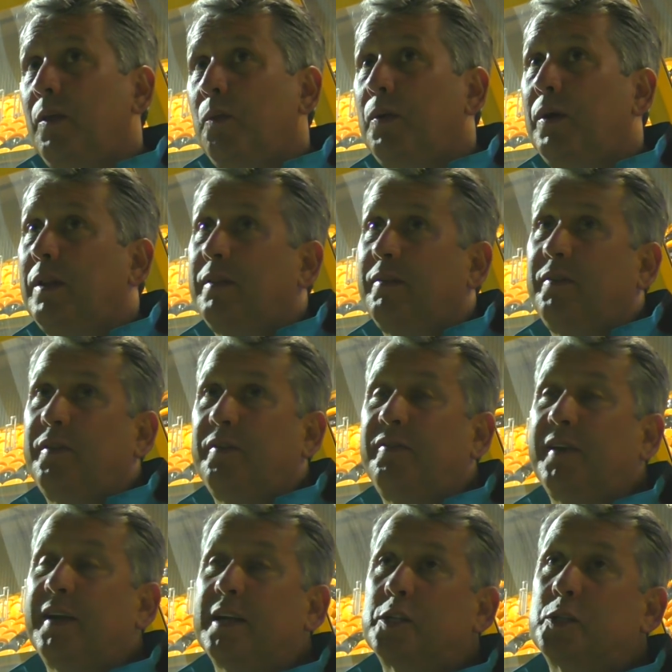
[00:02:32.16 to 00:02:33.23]
Well, the
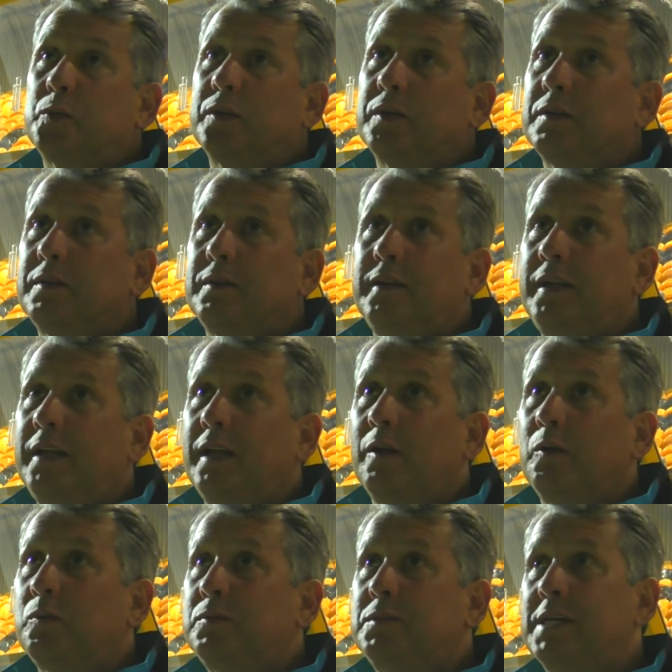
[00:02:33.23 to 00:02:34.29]
first one,
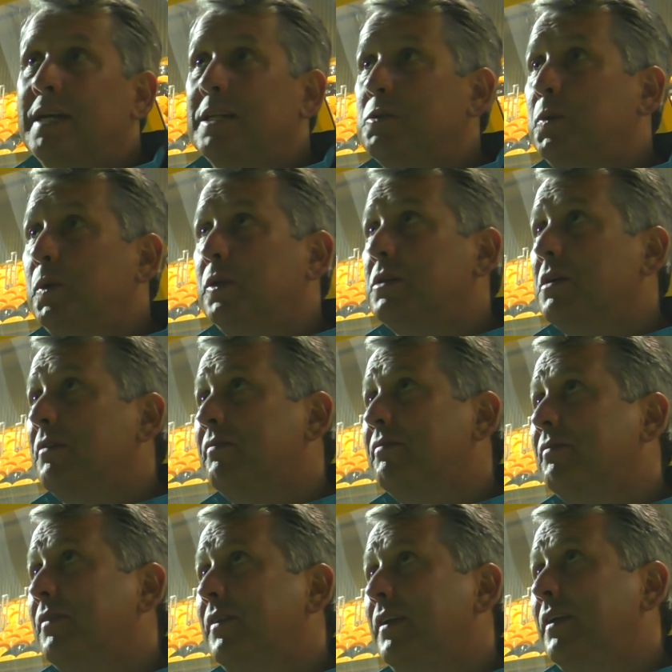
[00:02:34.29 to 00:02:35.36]
Dan's pulled off.
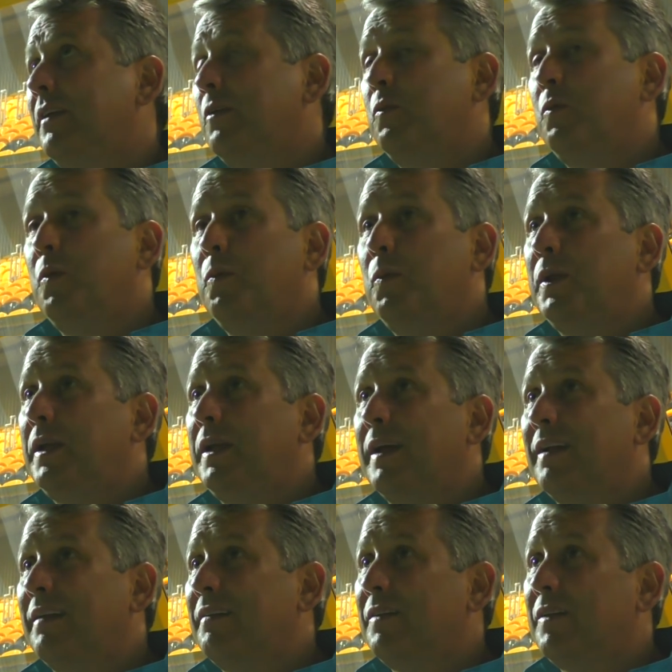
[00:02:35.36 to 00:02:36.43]
When you
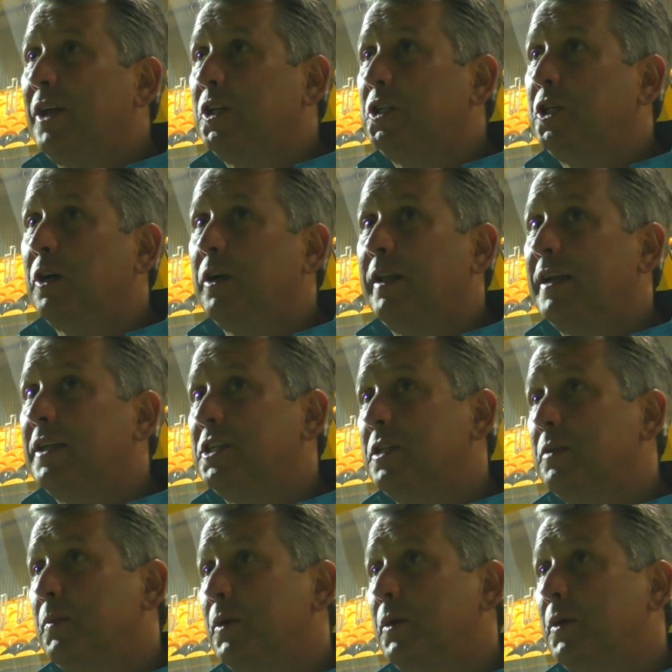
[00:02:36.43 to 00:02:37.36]
get a shot on the edge of the